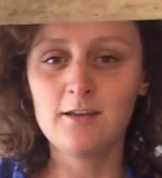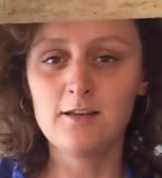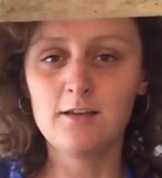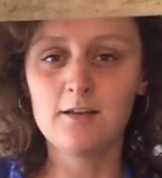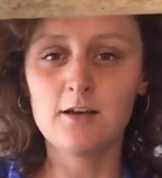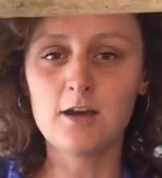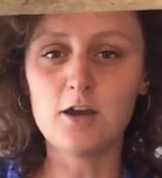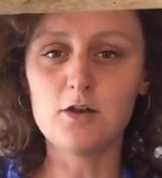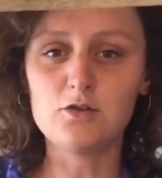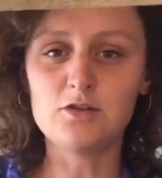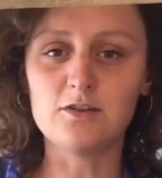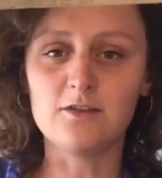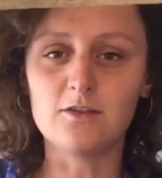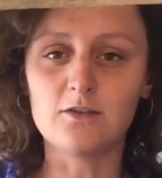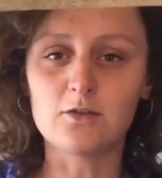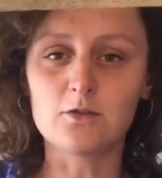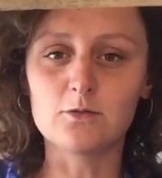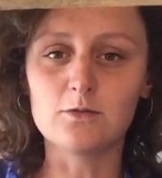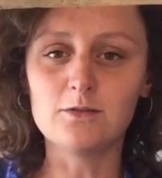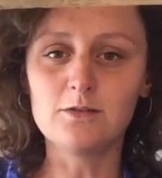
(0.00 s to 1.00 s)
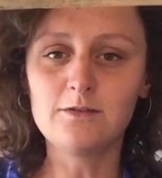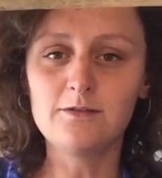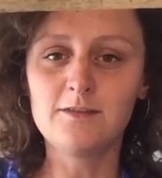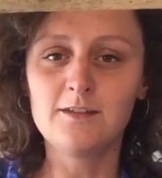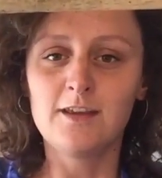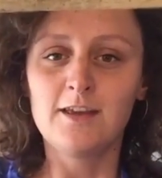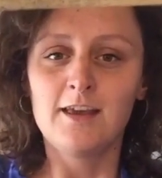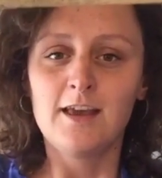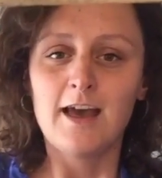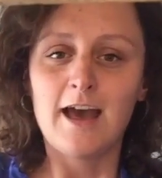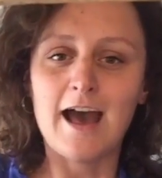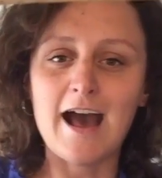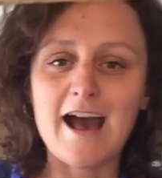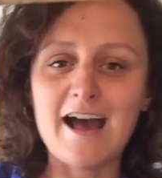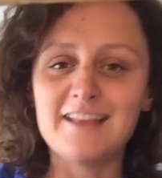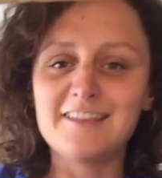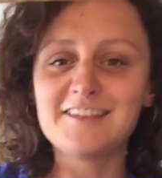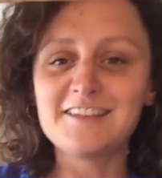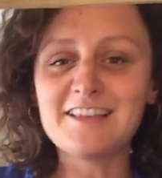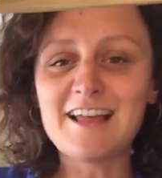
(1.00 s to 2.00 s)
Ocean School.
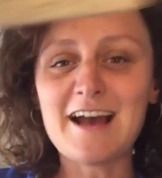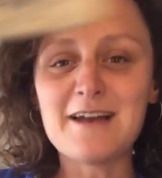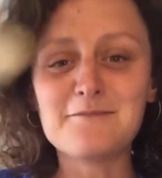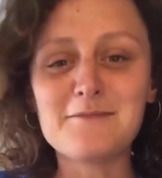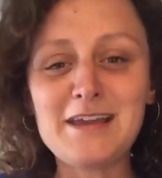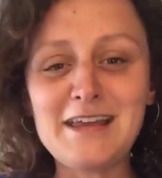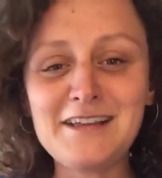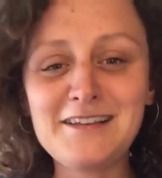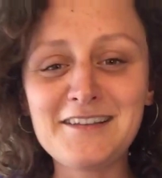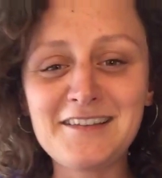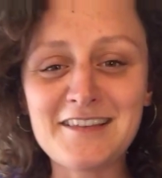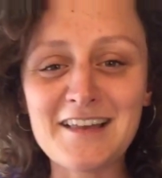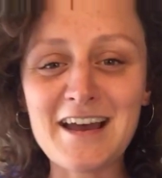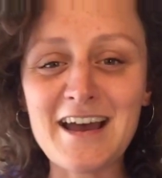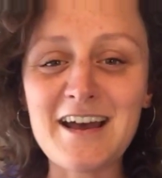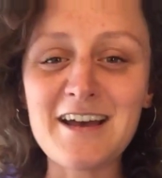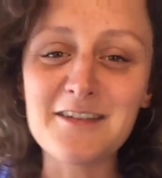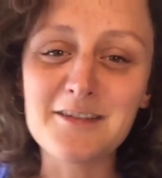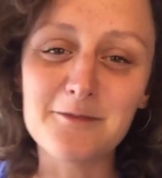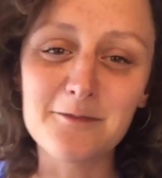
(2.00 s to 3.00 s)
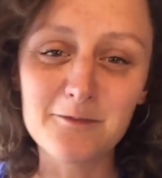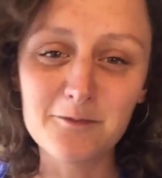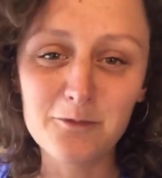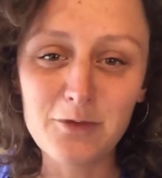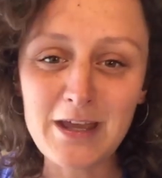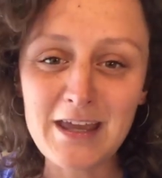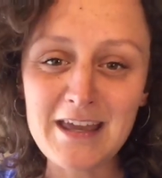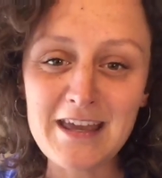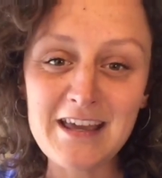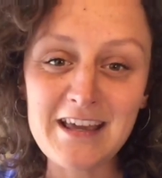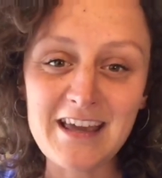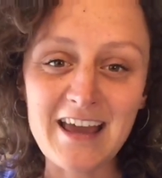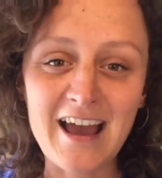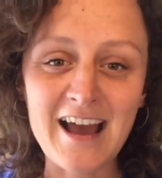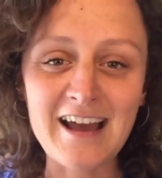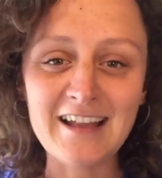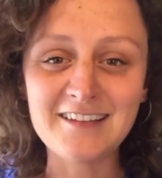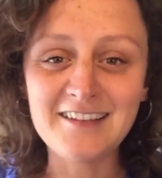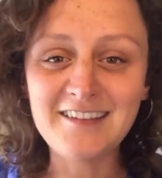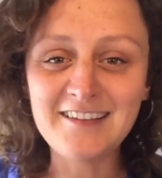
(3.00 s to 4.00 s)
And that means that we
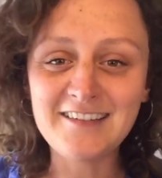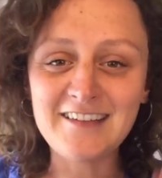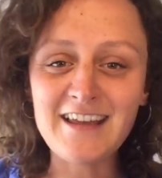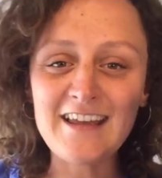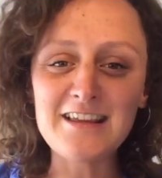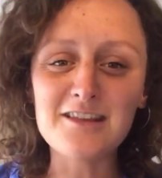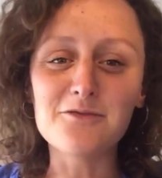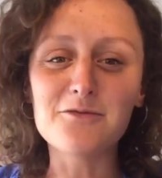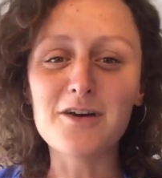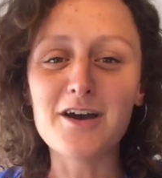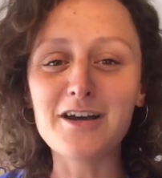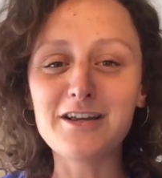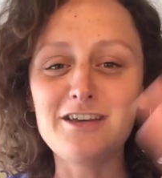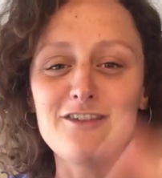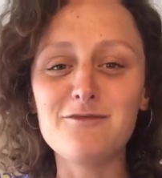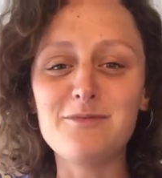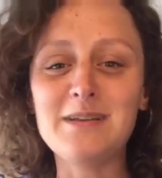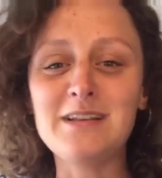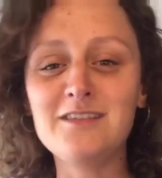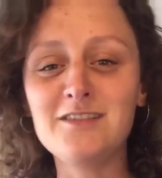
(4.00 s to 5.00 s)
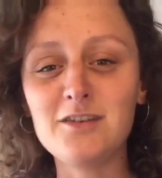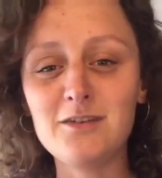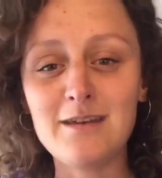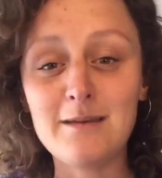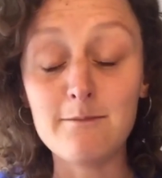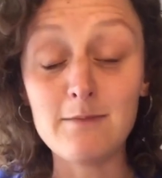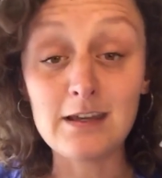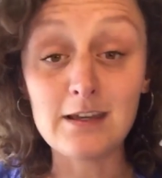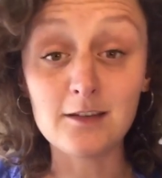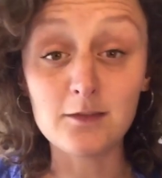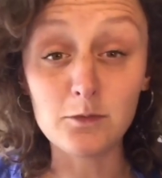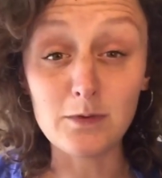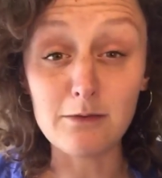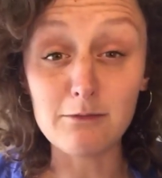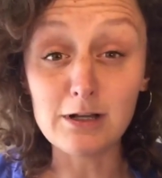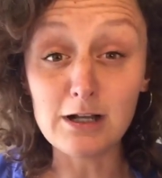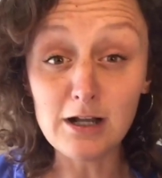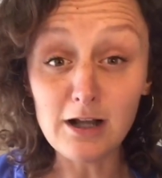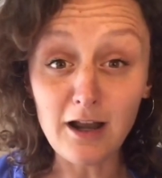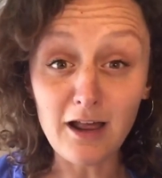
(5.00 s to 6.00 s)
can see the work you've been doing, because we
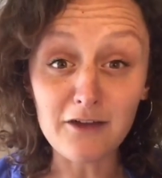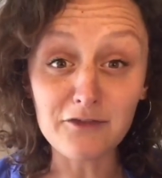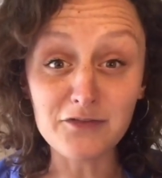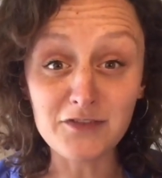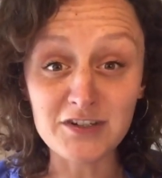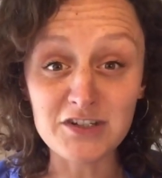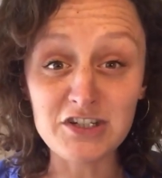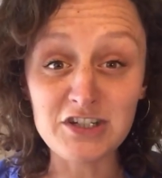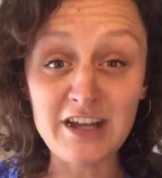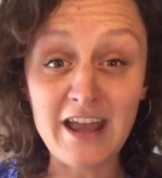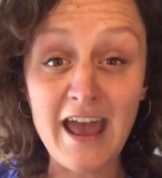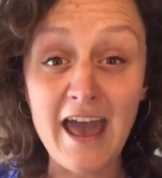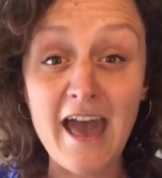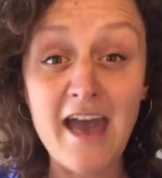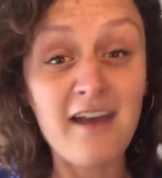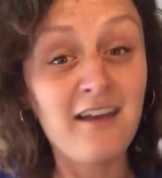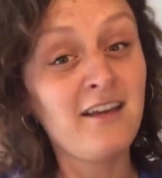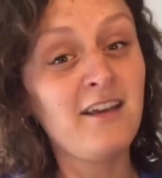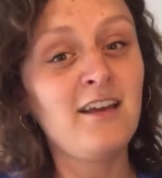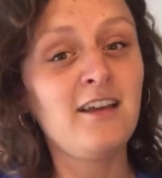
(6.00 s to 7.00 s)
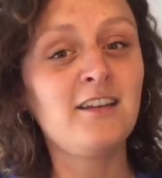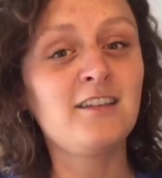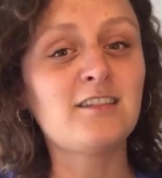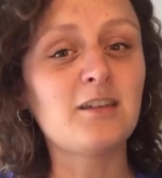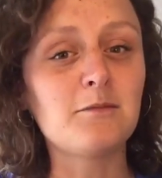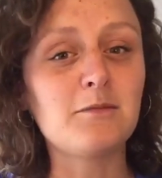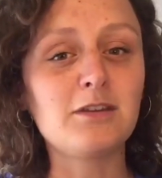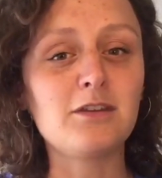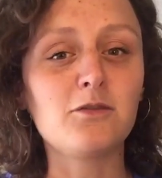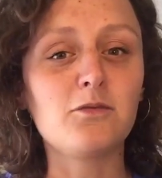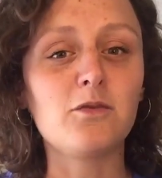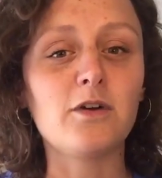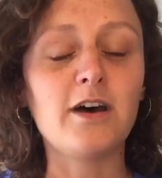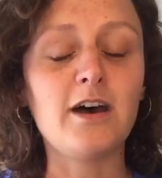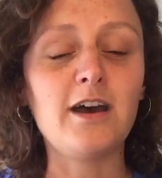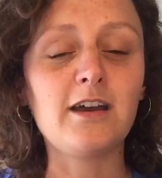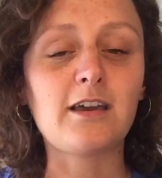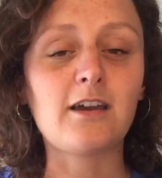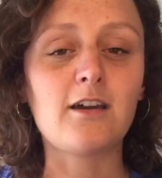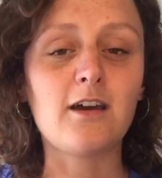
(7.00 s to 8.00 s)
would love to share some of the
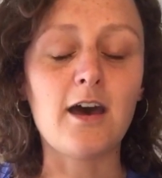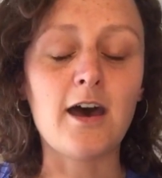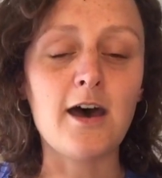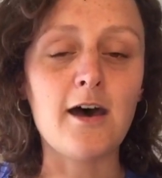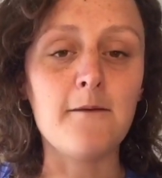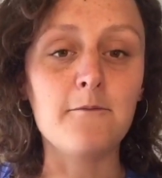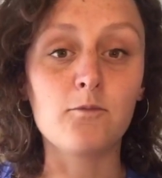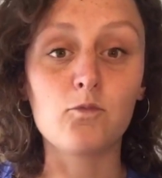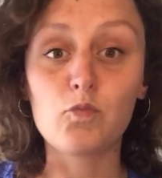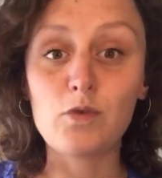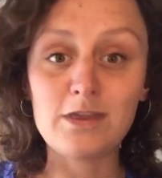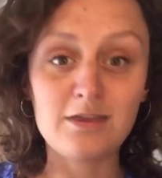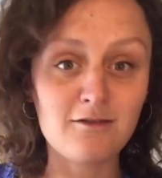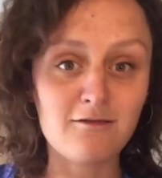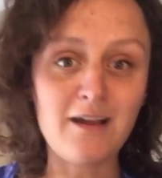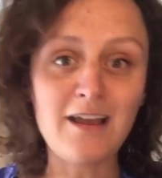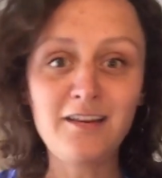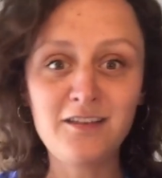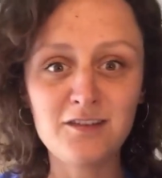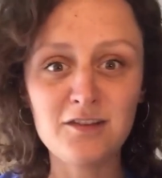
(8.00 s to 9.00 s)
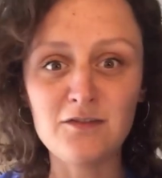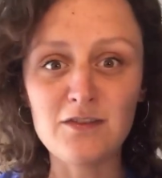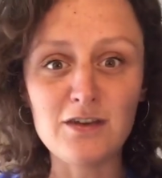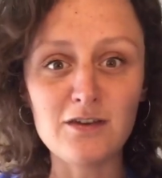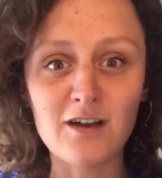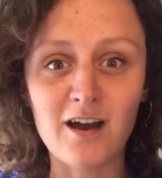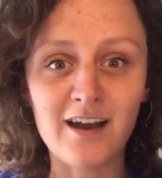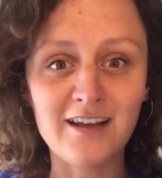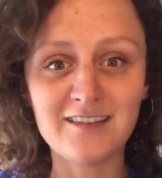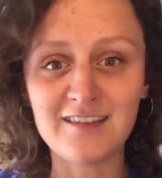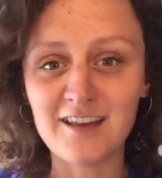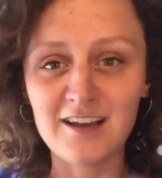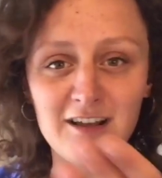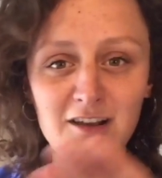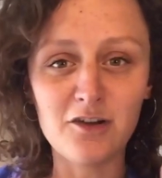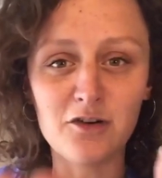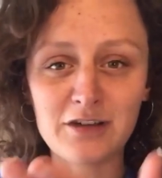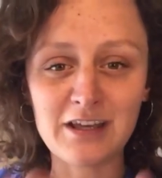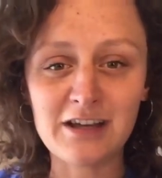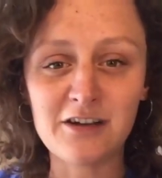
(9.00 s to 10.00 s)
work with the rest of you guys that are
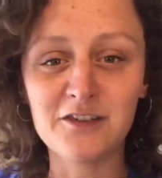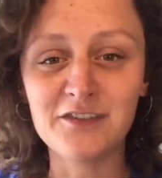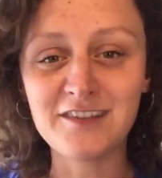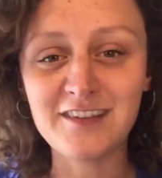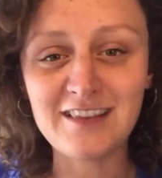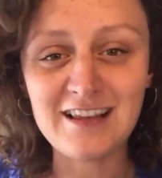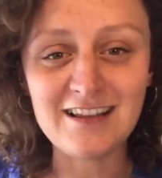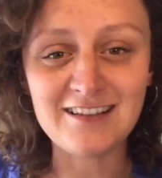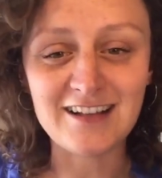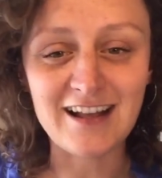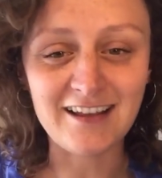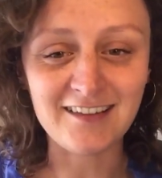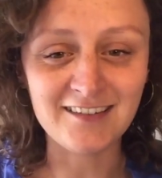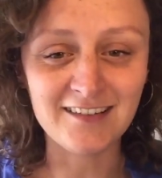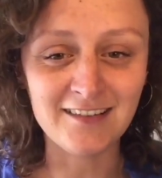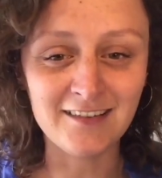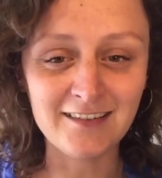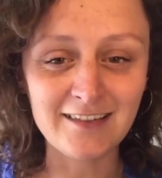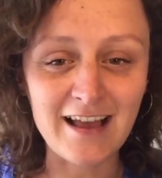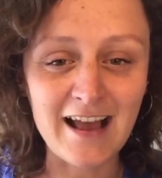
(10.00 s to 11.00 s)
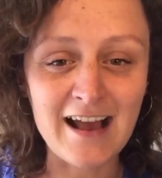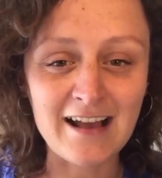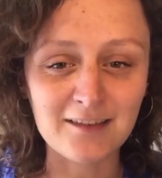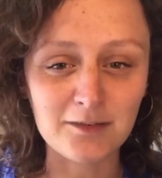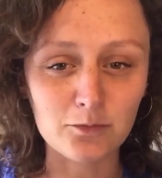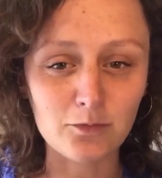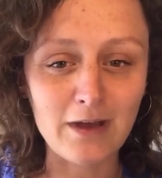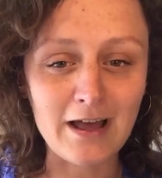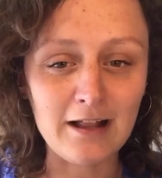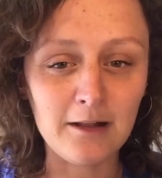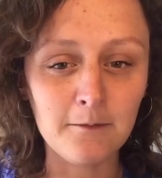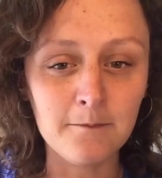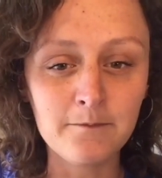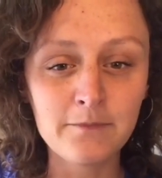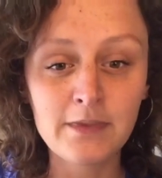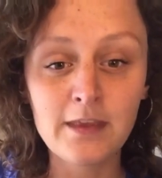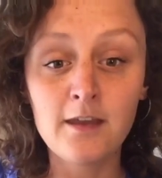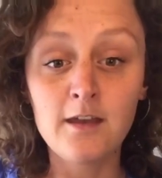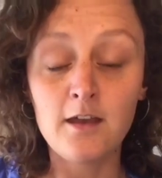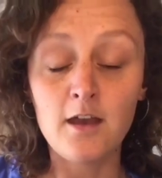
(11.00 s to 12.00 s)
logging on to these lessons as well.
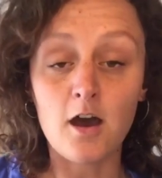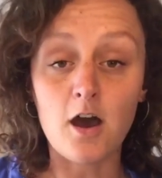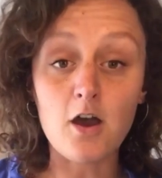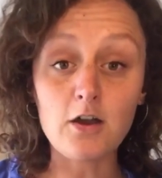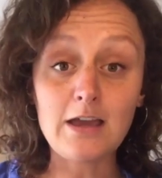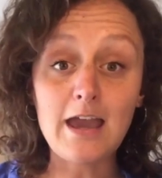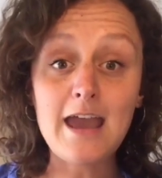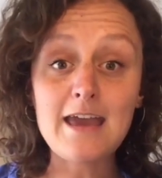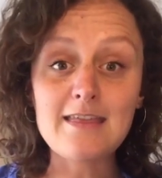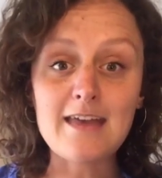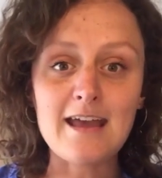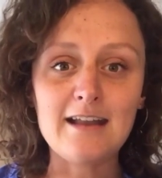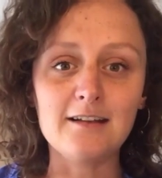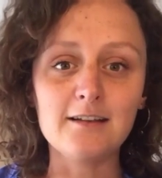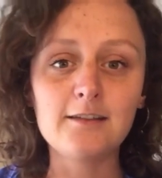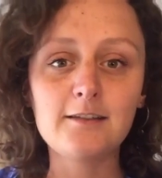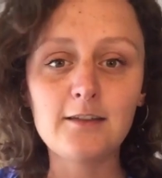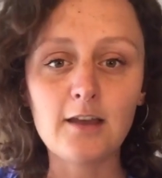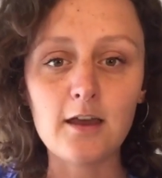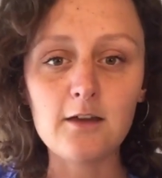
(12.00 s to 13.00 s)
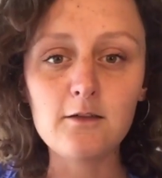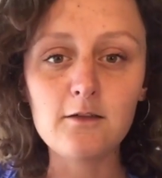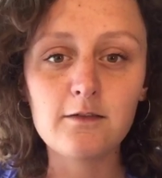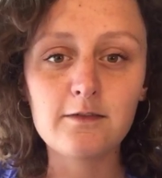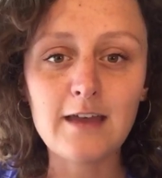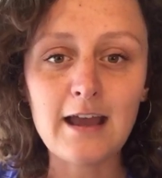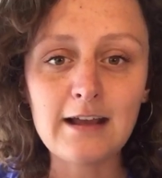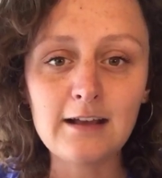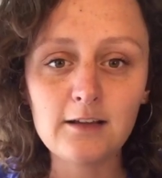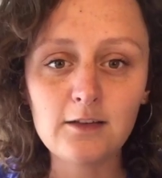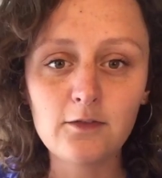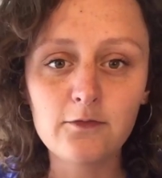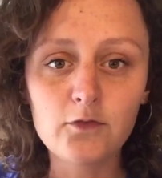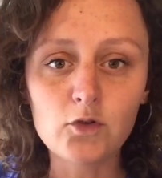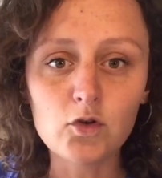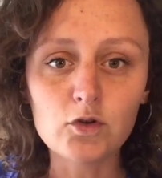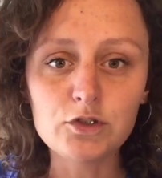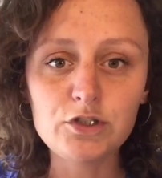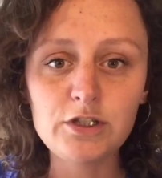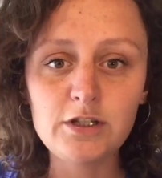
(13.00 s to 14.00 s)
Okay then, so thanks
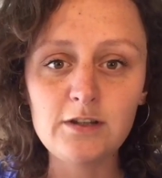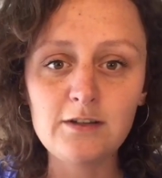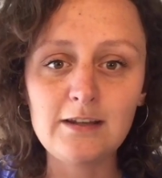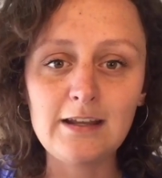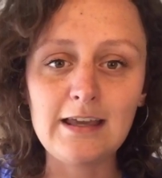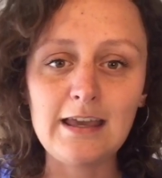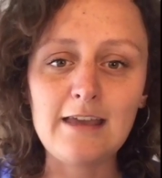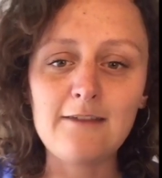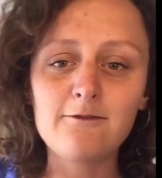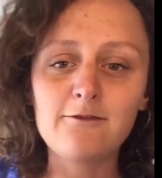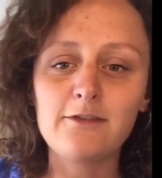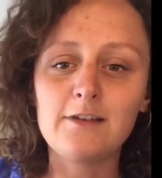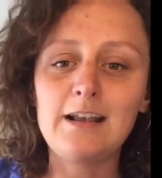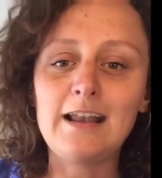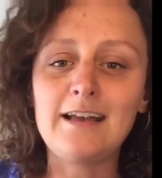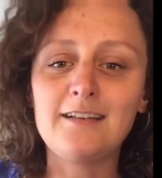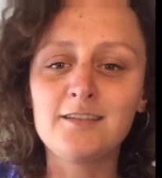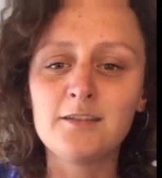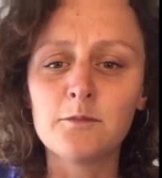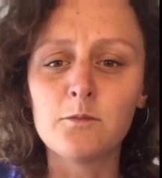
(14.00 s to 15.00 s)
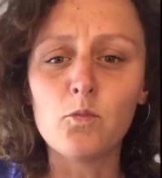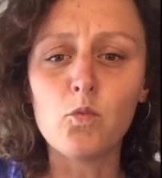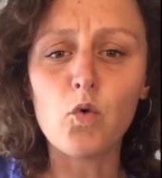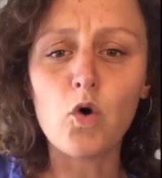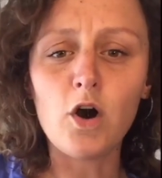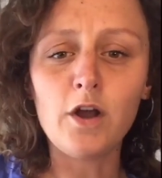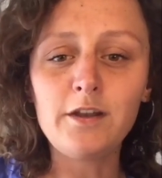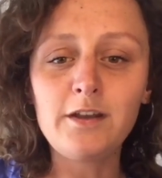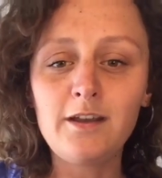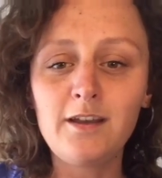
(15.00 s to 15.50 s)
for tuning in for lesson 1,